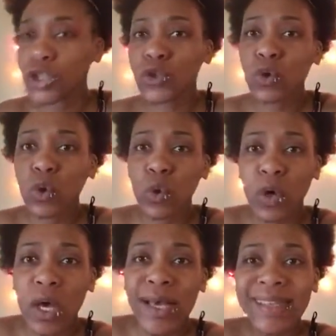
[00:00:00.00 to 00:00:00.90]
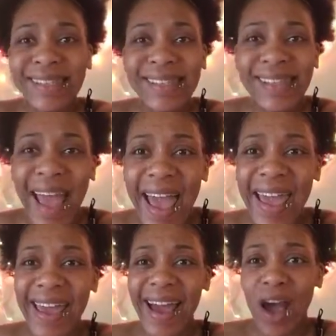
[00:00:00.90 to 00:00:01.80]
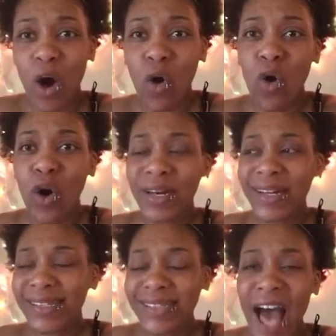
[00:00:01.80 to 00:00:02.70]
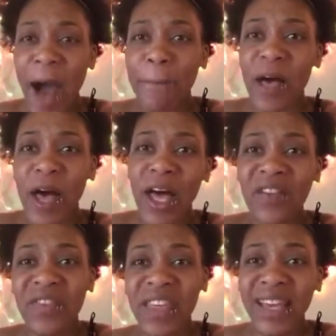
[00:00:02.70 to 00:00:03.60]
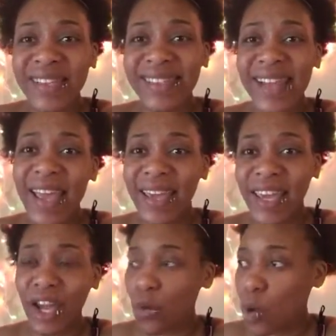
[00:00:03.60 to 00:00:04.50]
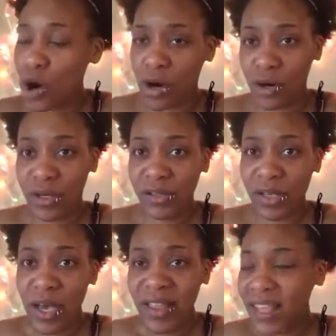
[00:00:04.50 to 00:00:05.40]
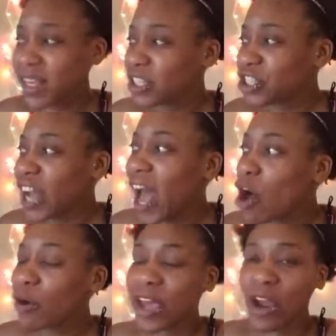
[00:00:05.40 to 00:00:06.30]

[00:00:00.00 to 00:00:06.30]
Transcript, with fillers: to stay on top of these daycare workers, these child